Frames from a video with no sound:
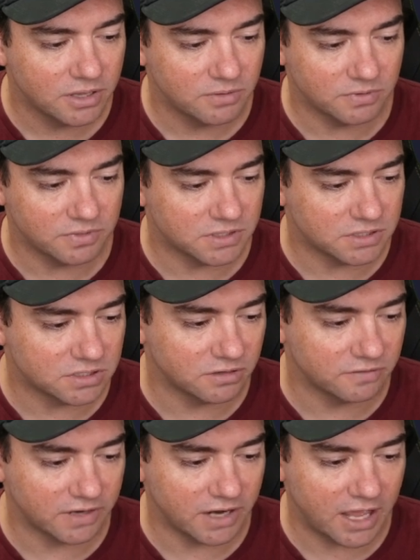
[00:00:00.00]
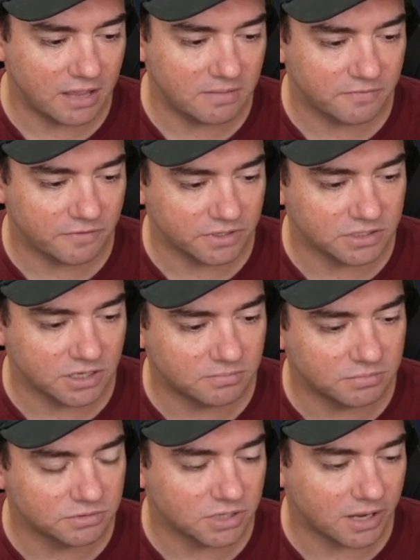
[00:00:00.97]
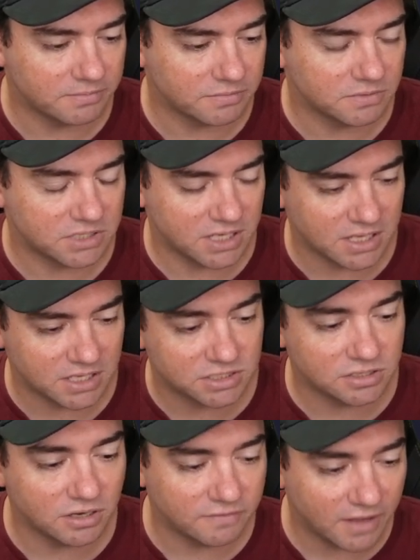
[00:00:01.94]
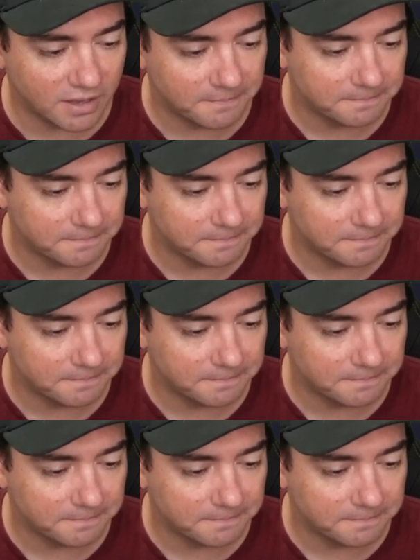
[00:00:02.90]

with the server name, for example, type TS server,